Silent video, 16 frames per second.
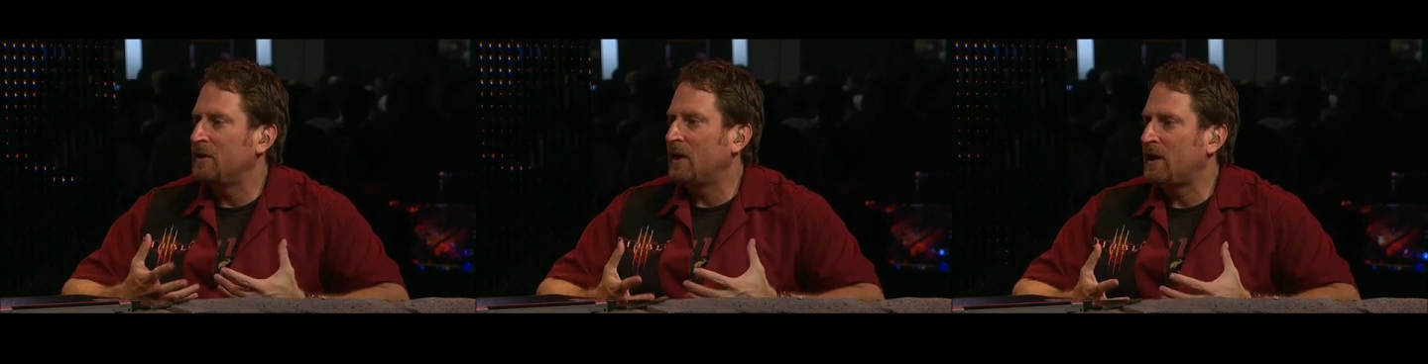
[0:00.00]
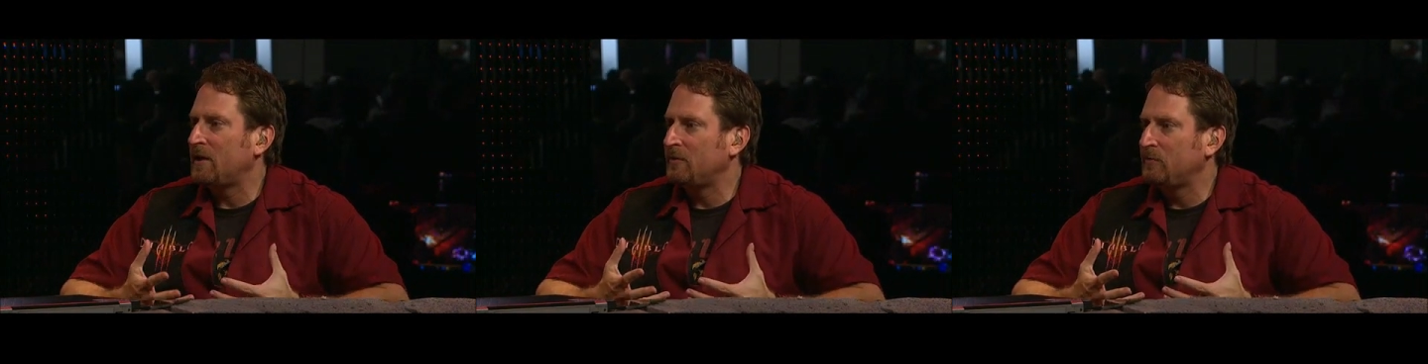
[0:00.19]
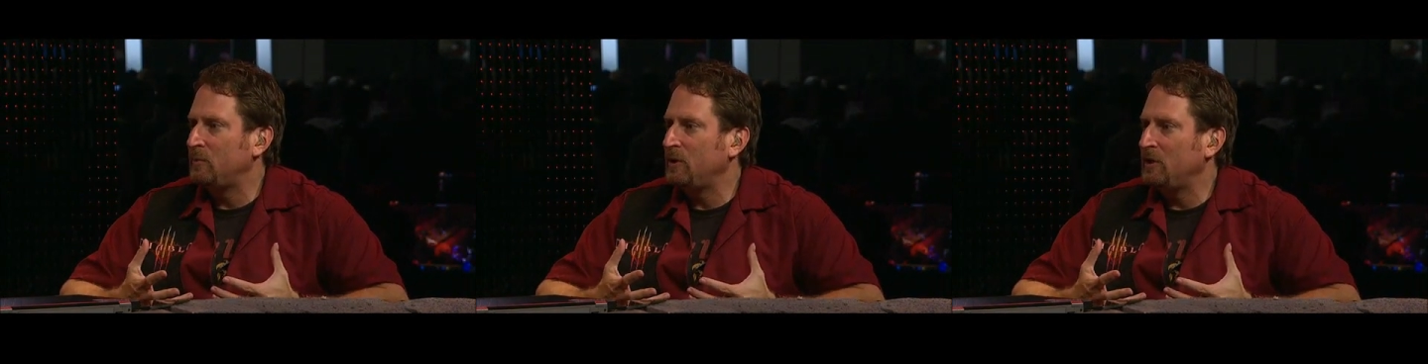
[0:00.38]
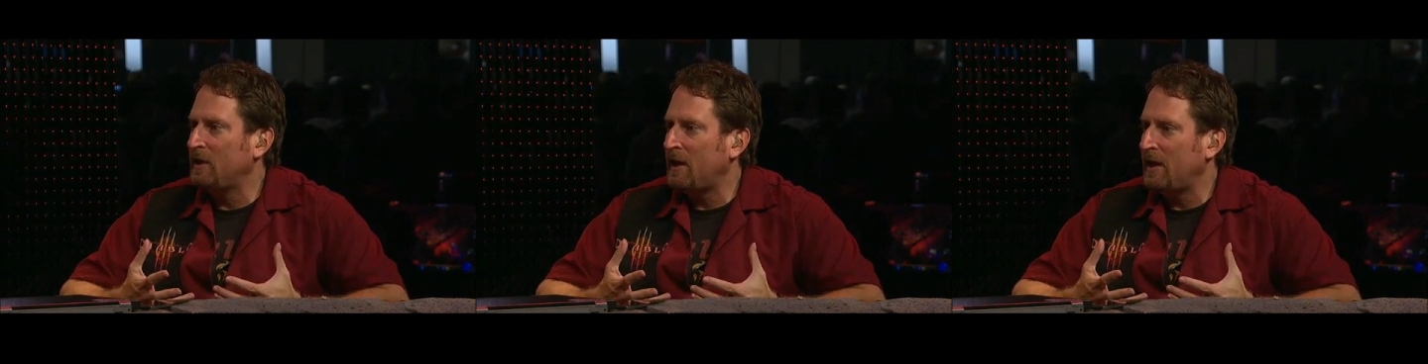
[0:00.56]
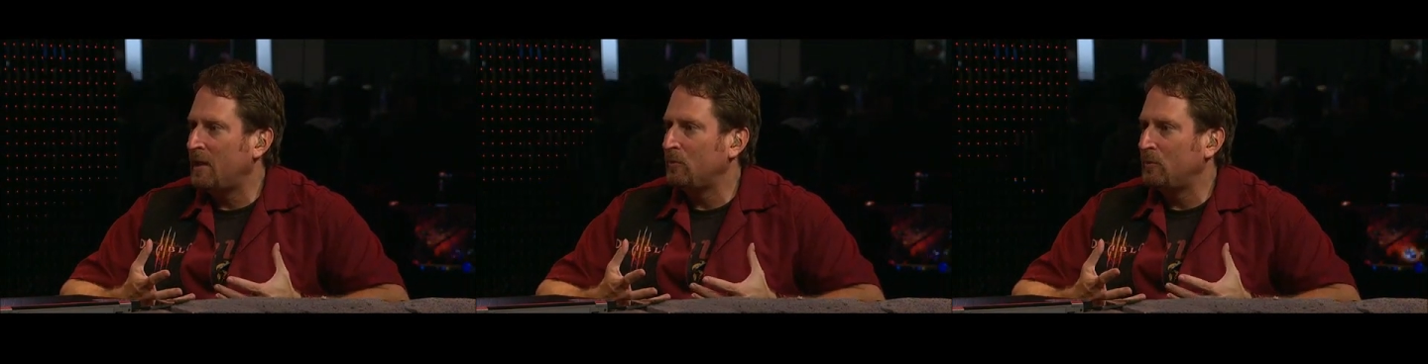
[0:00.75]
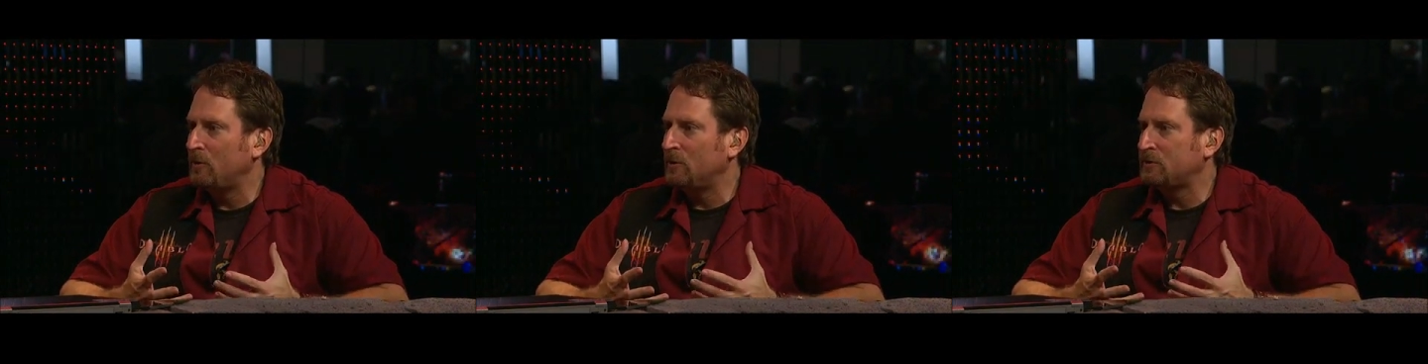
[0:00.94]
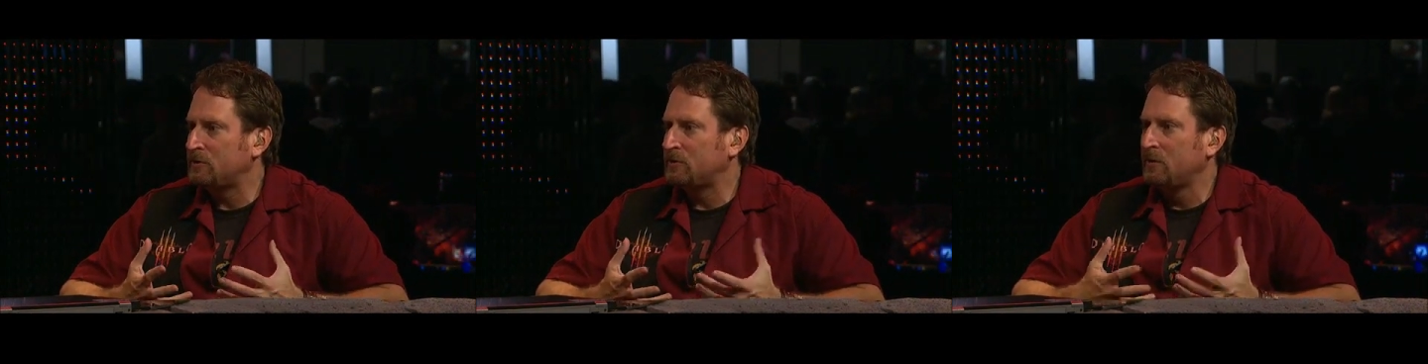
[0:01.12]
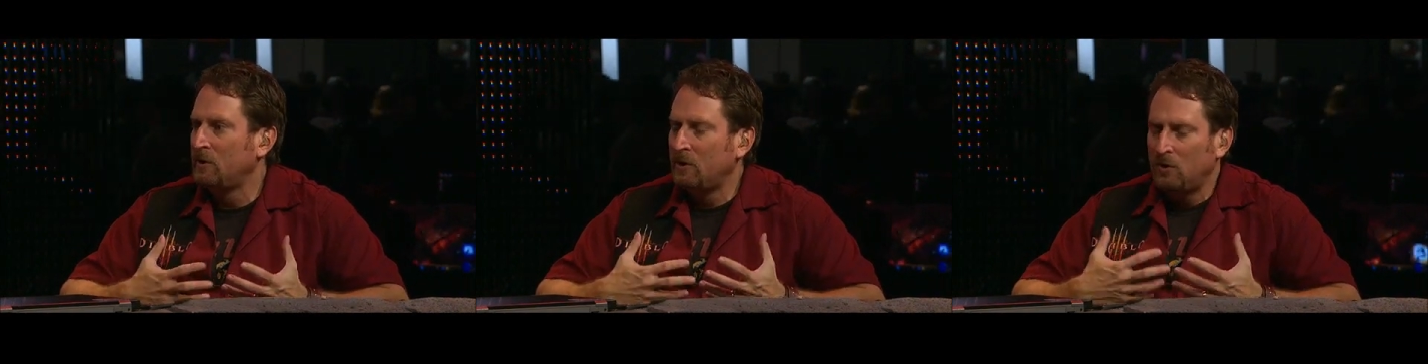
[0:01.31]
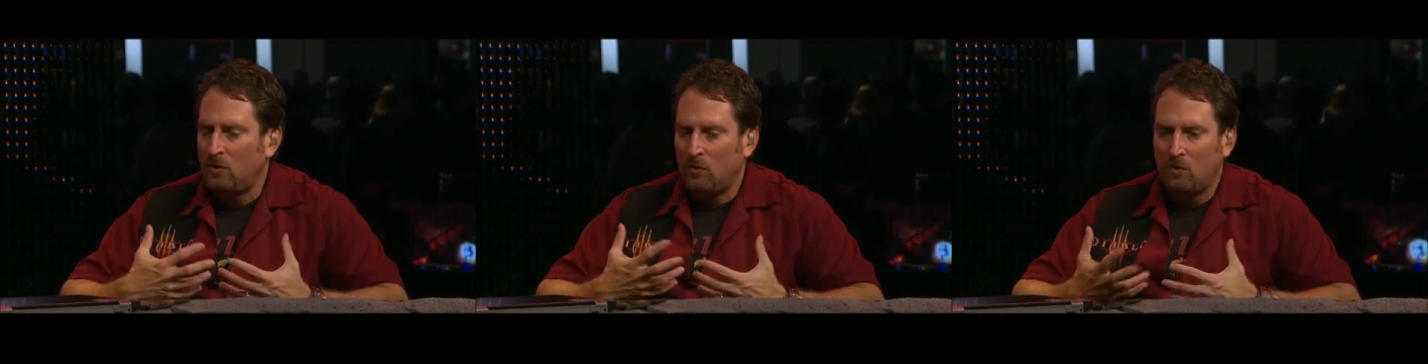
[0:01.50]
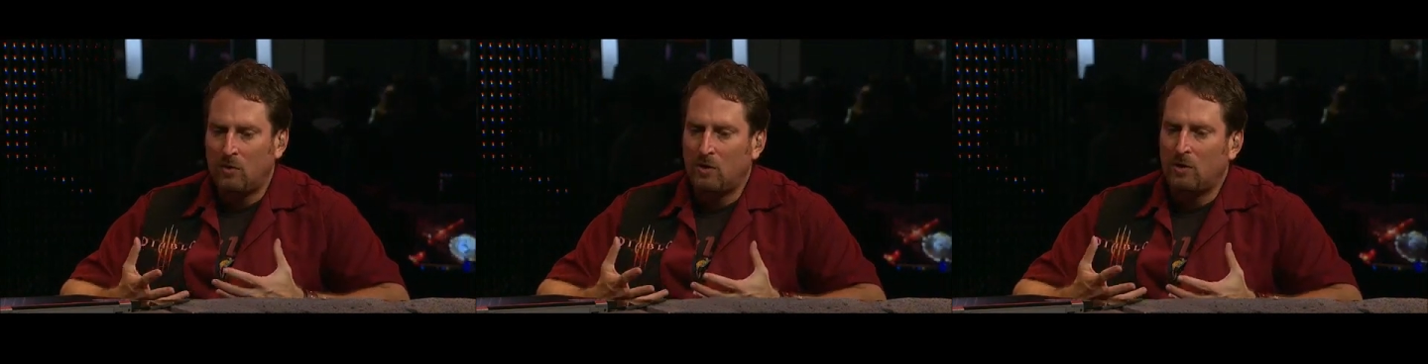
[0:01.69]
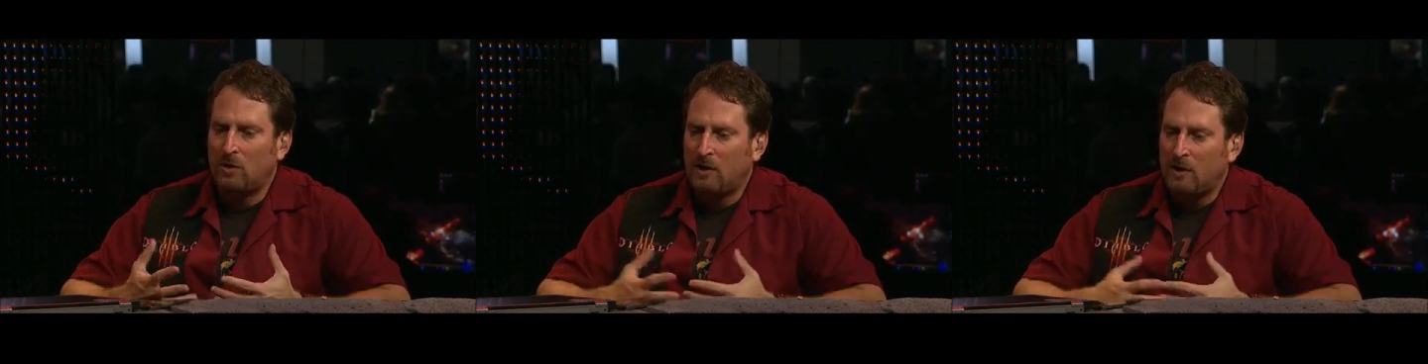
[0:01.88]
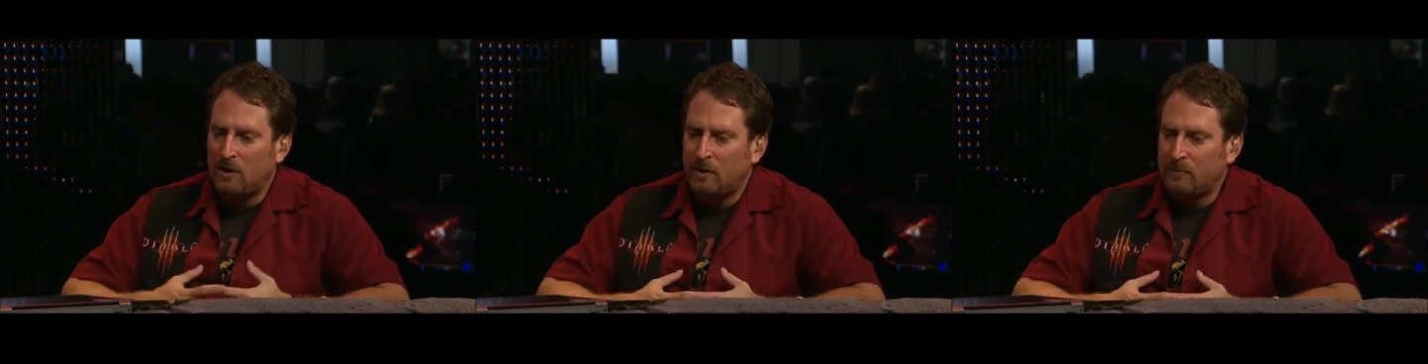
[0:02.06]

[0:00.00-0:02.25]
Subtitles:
guy's being ambushed, or